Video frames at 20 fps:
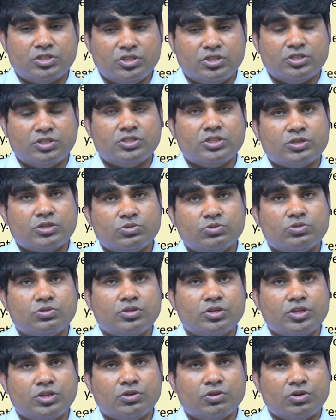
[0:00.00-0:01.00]
it is
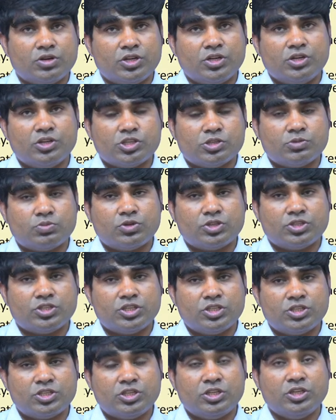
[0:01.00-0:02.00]
actually continuous
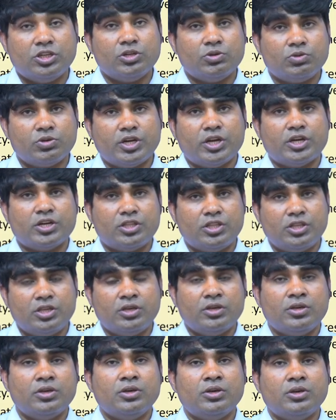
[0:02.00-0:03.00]
process till you get
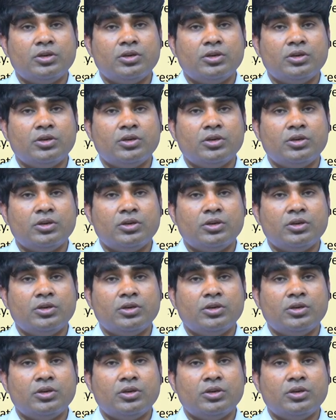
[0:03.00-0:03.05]
the